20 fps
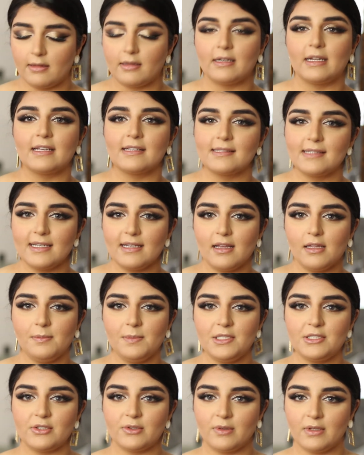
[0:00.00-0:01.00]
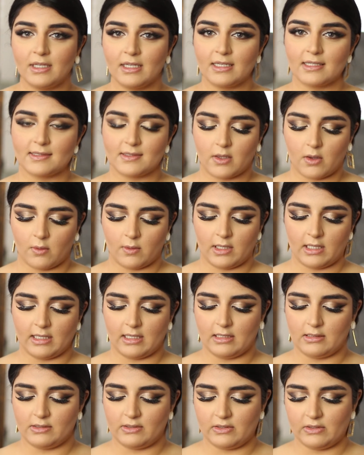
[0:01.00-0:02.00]
The next thing I'll be doing is going
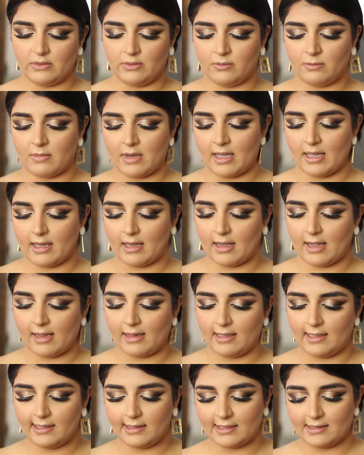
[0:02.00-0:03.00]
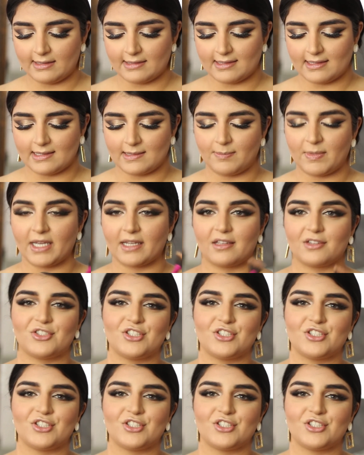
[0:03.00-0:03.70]
into my highlight, and this is Becca